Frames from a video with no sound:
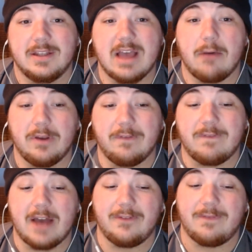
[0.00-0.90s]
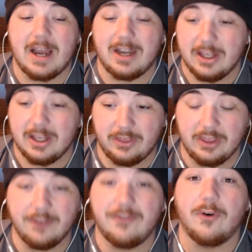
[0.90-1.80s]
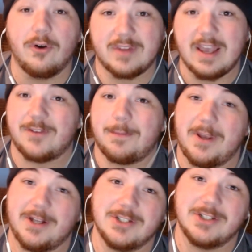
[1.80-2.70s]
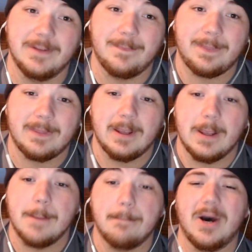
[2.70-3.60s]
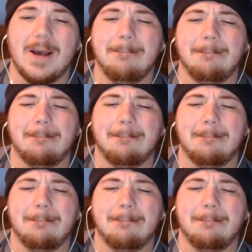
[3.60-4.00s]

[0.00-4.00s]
that we finally find the full test pitch. But